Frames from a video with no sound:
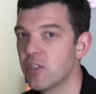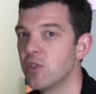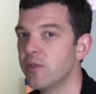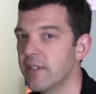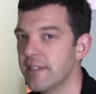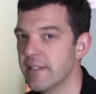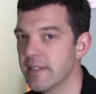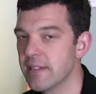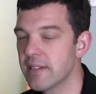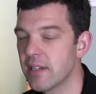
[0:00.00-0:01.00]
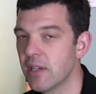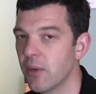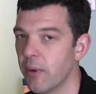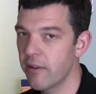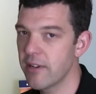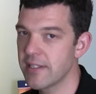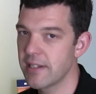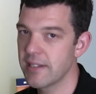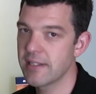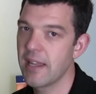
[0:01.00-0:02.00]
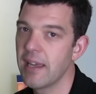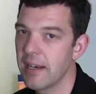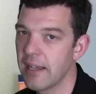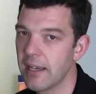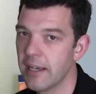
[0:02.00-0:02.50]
two reasons. One reason is that